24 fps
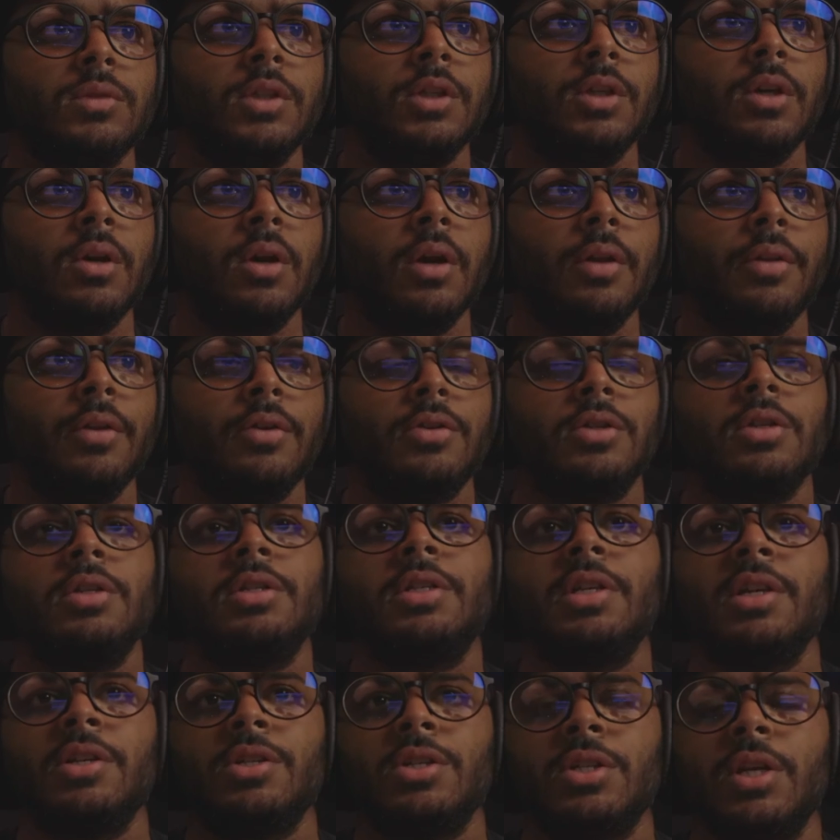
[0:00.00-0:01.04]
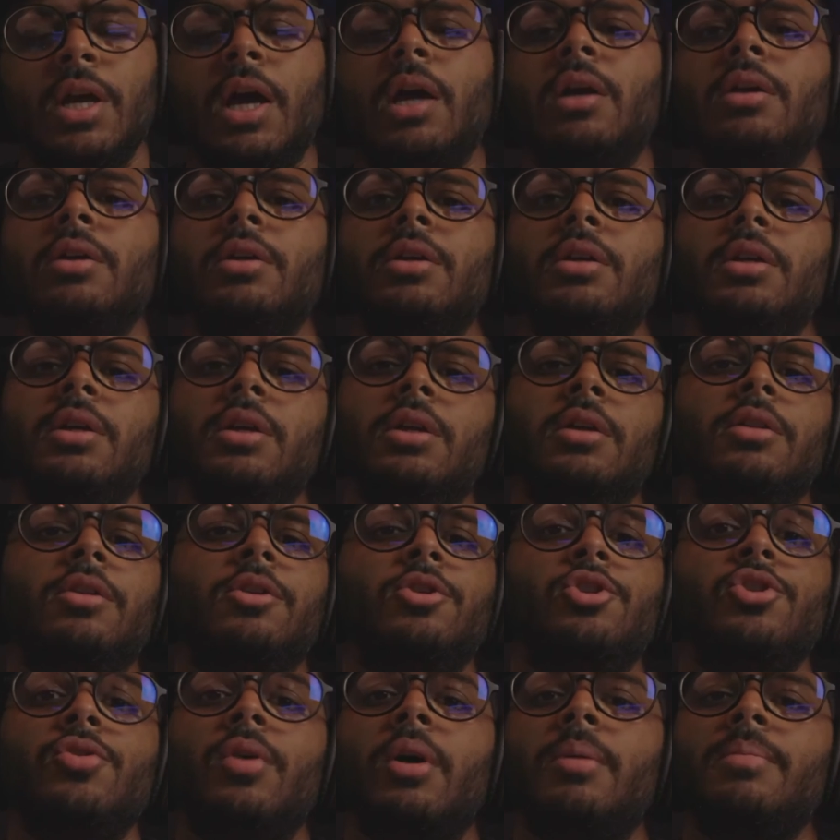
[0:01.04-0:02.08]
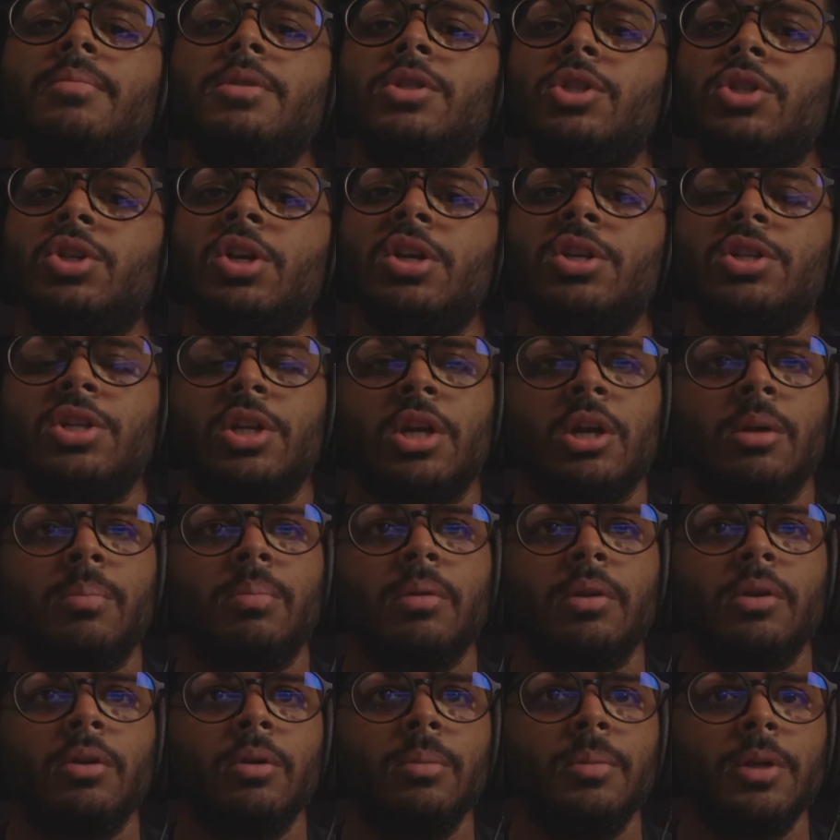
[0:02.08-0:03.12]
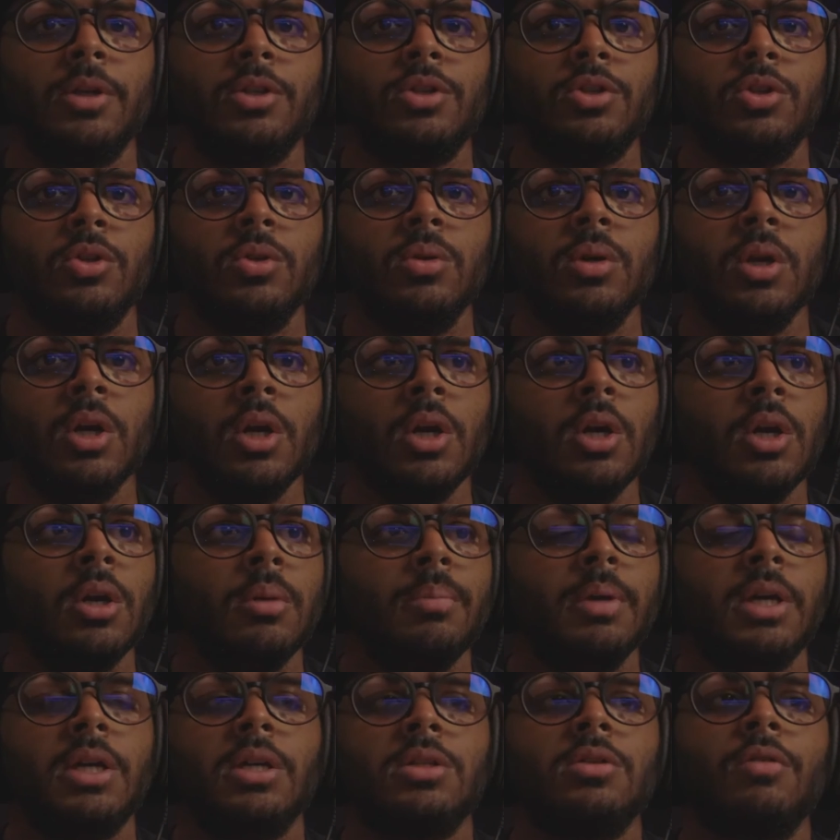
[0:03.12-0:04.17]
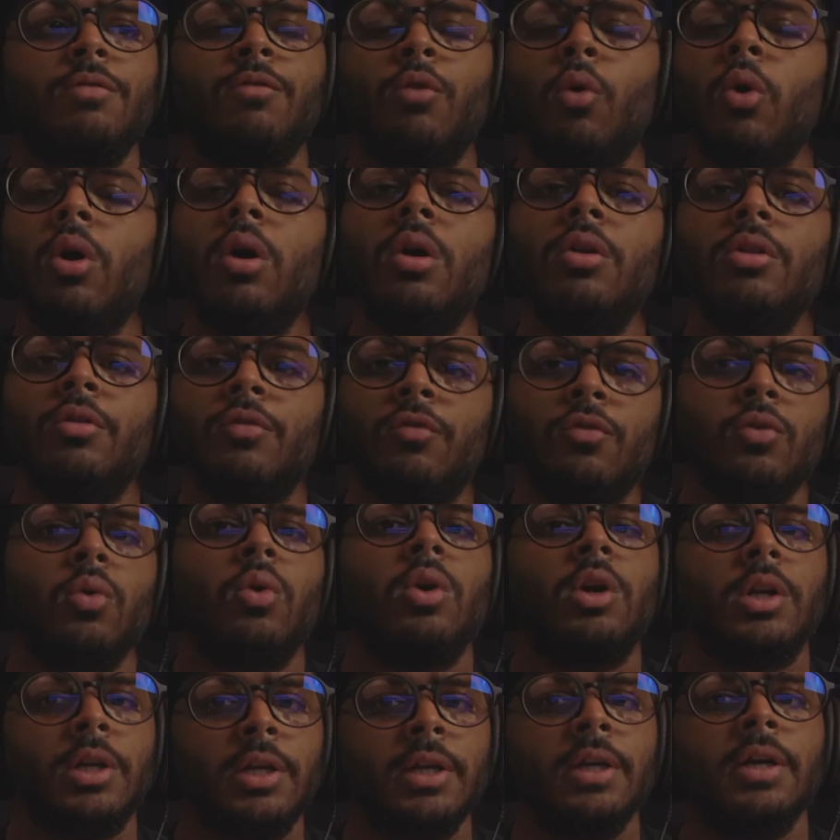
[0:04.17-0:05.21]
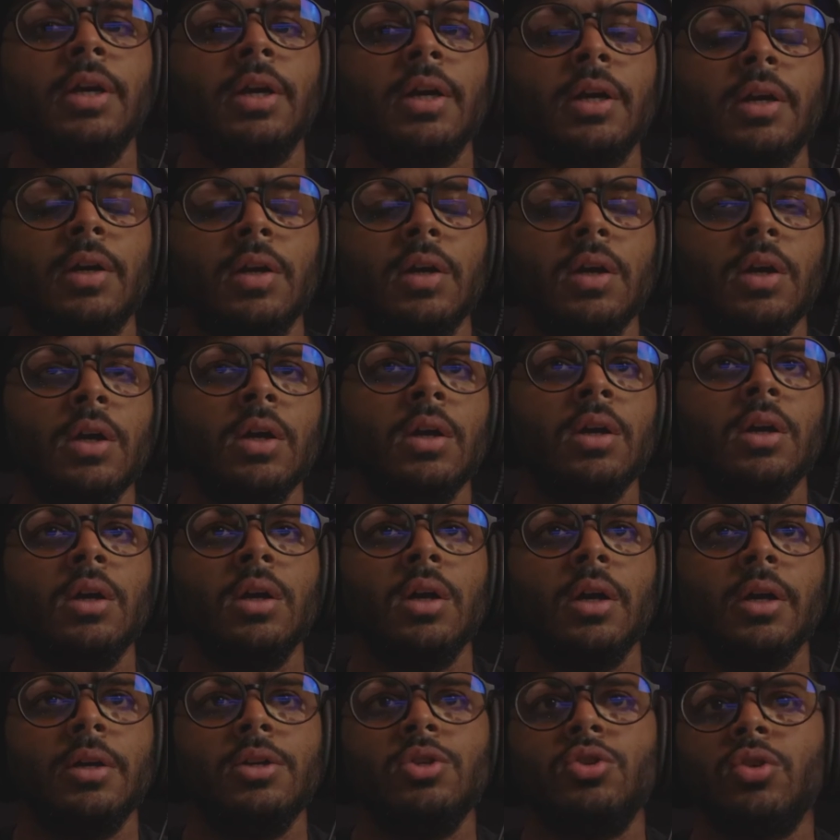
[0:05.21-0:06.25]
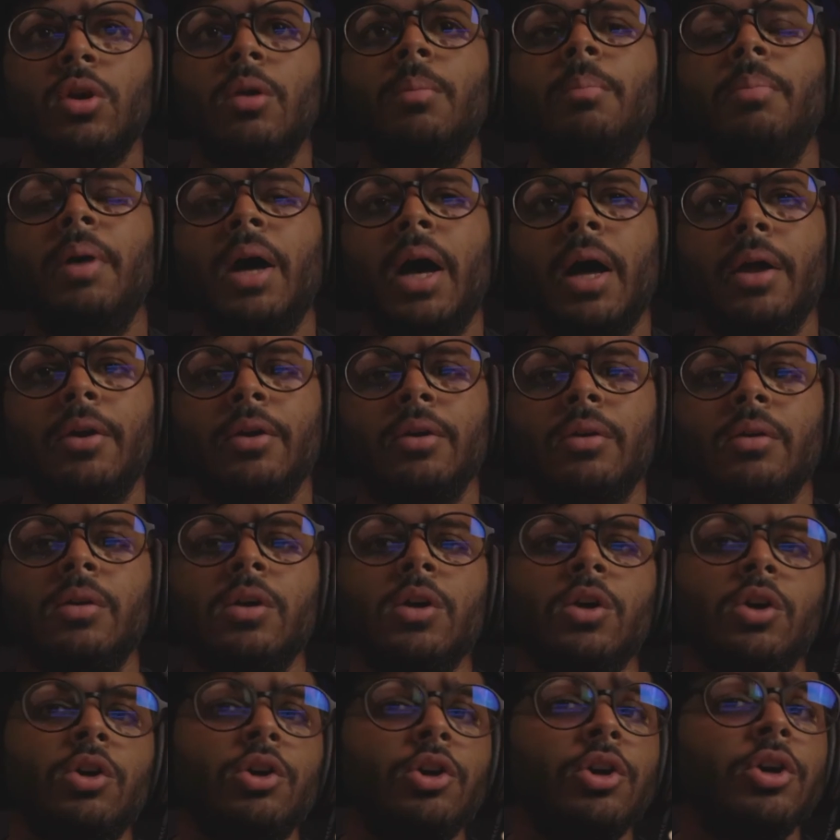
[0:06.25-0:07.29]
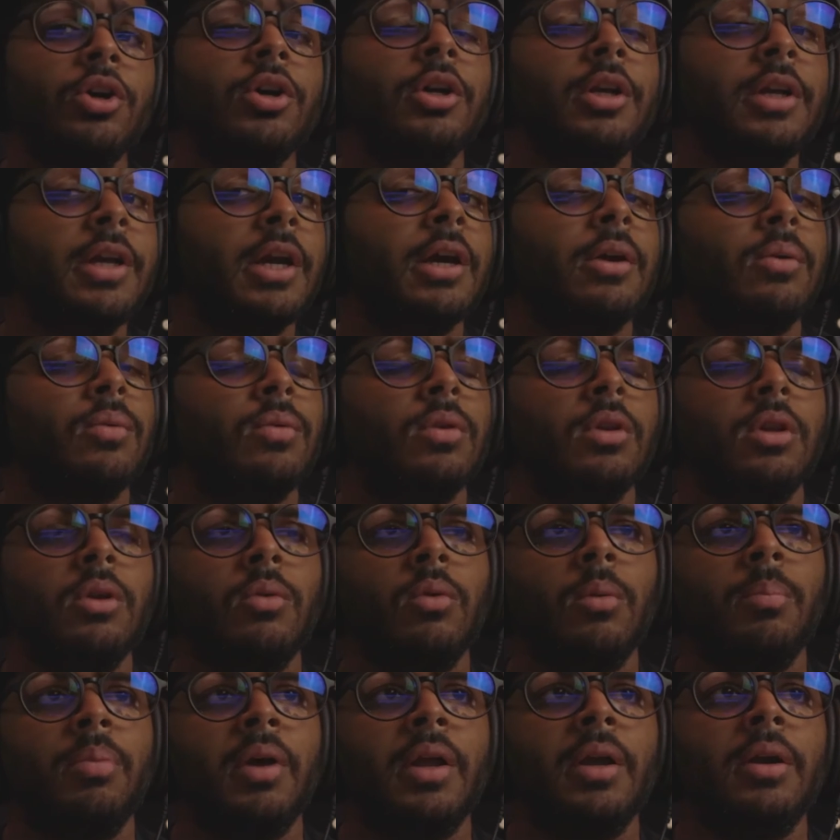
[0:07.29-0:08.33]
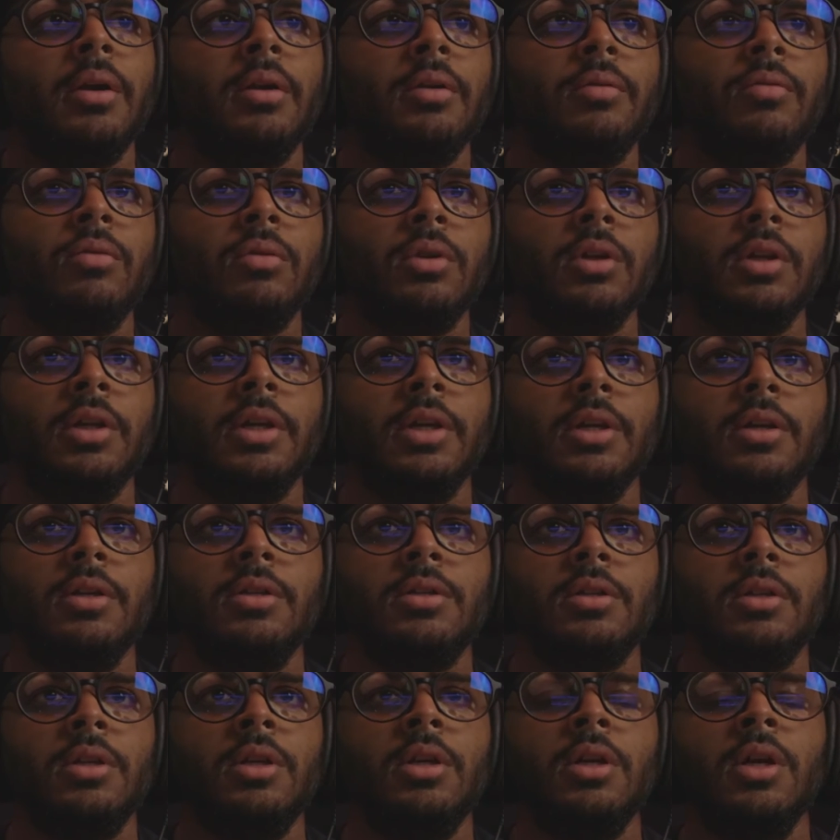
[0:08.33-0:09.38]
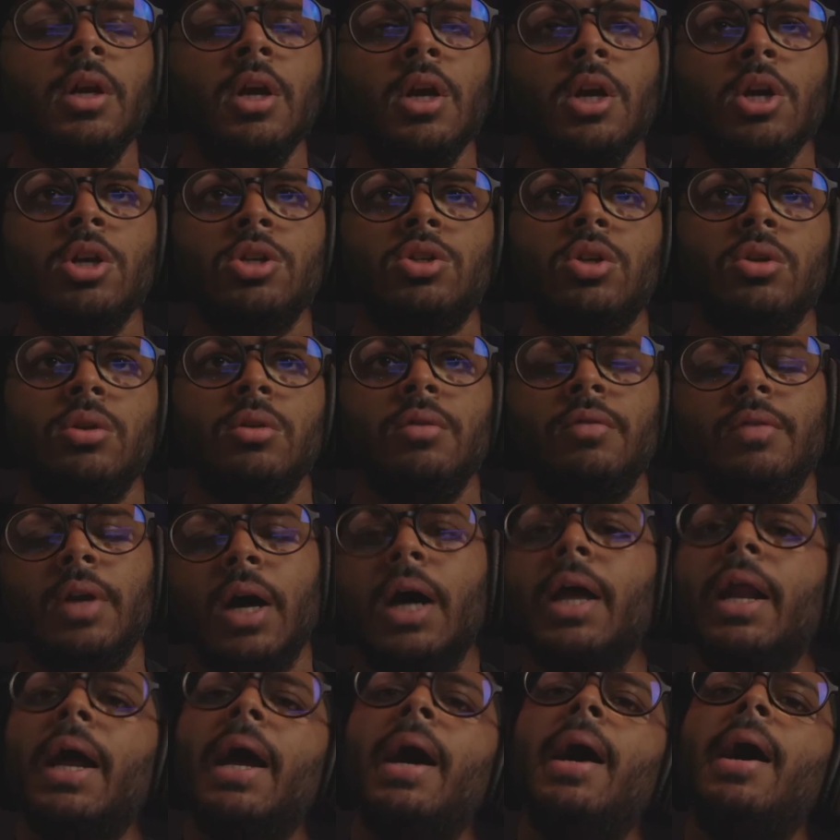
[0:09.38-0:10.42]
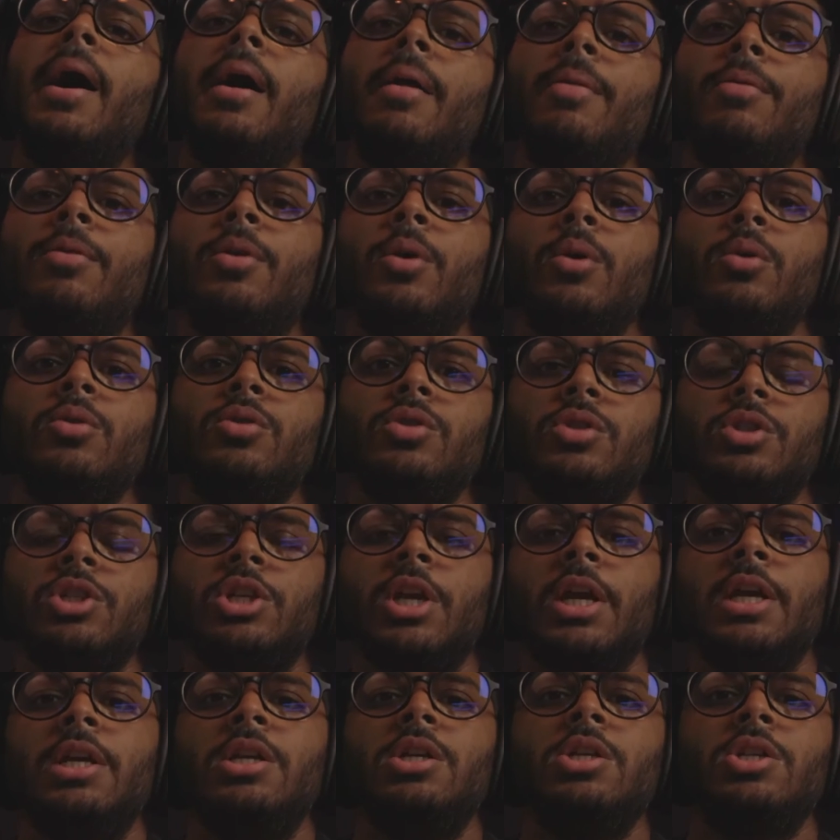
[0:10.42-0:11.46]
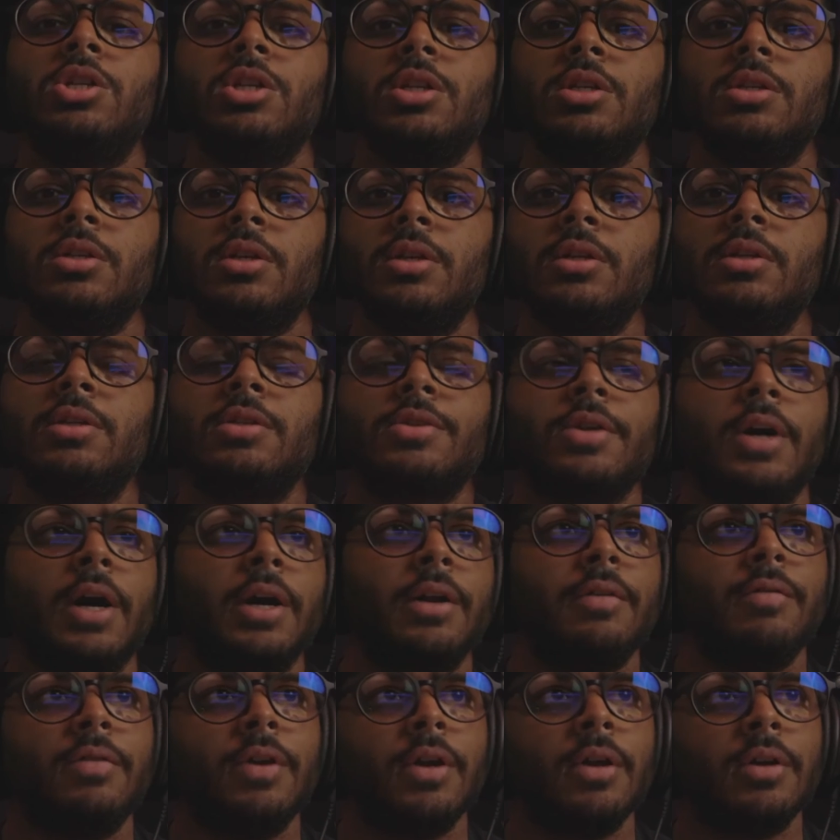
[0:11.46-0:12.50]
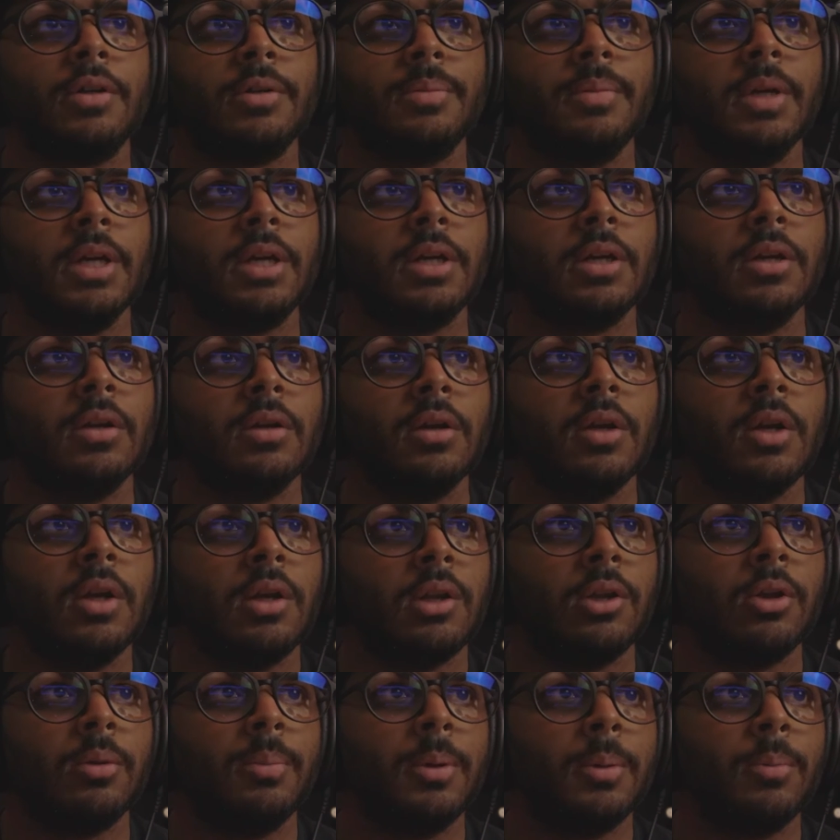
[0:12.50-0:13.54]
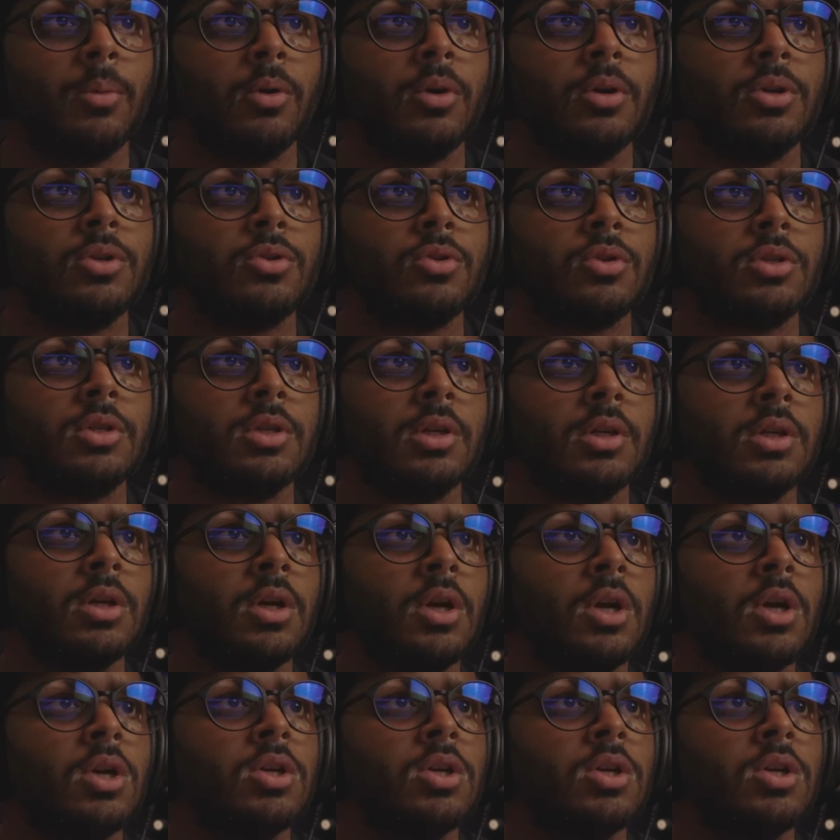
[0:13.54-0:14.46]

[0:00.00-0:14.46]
You know, and there's intentionality in the drums changing up a little bit too, because a 4 on the floor kick and drum pattern could get really repetitive really easily. So you've got to add those changes inside of there to make it a little bit more interesting.